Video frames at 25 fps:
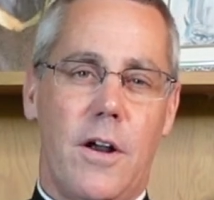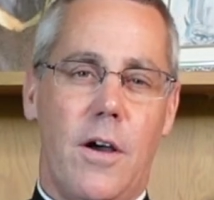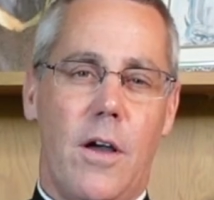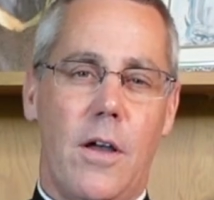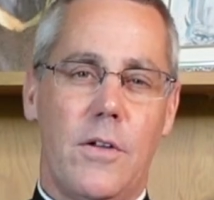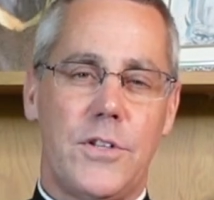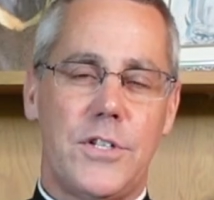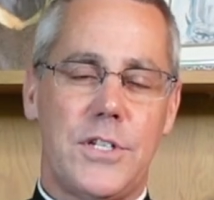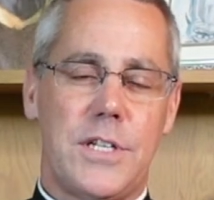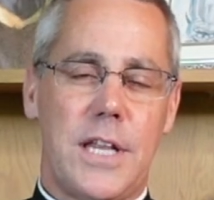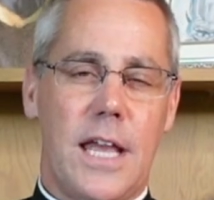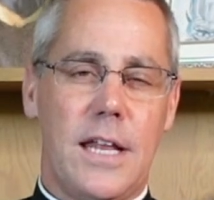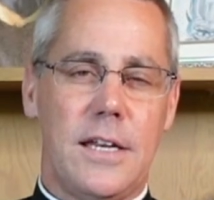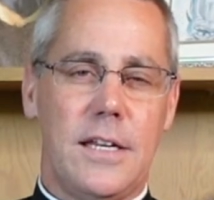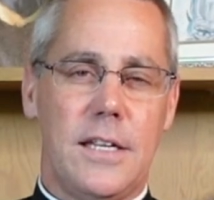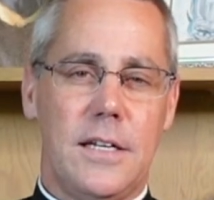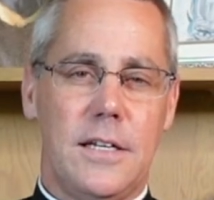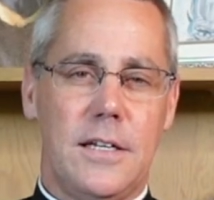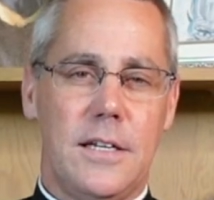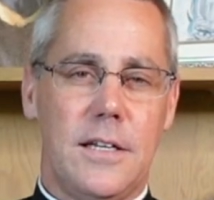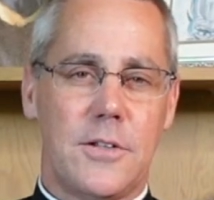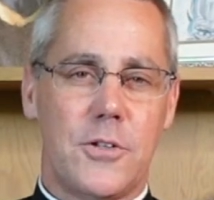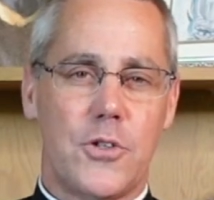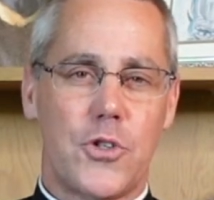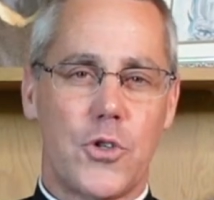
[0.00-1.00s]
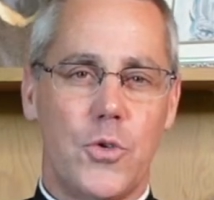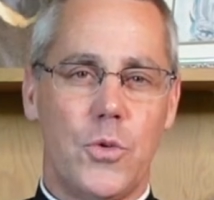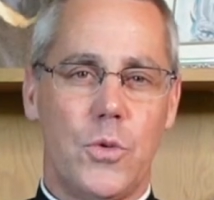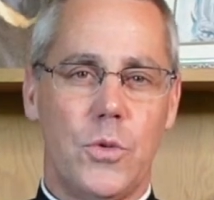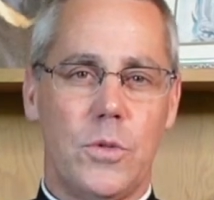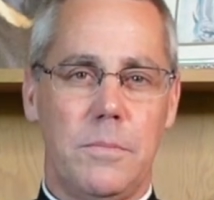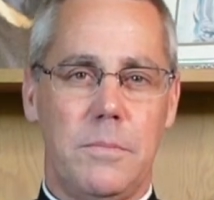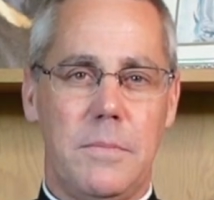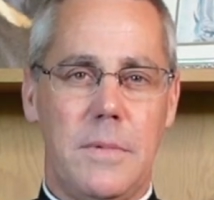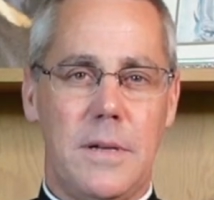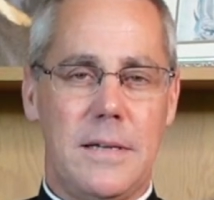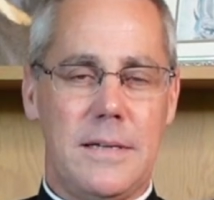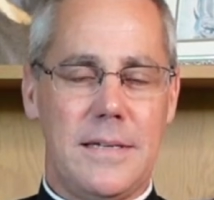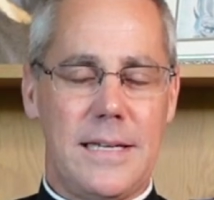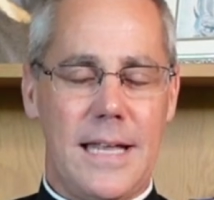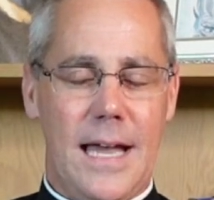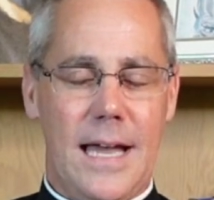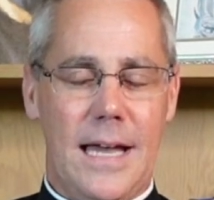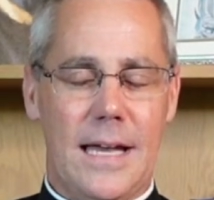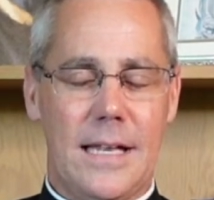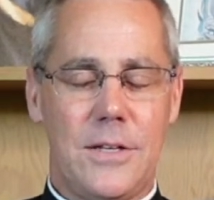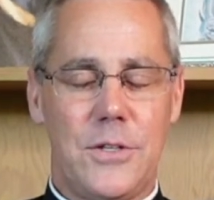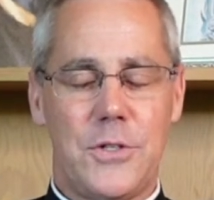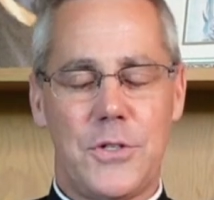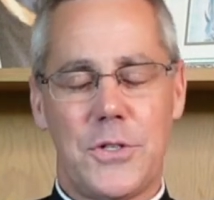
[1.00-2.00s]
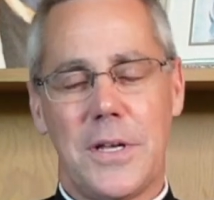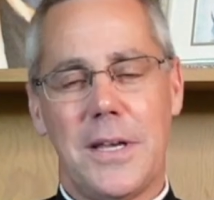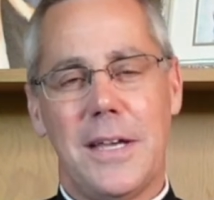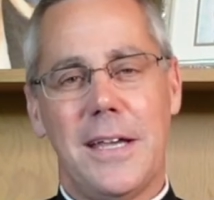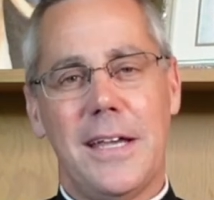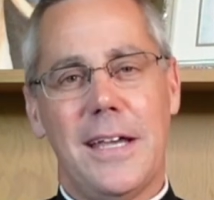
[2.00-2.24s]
outstanding school dads,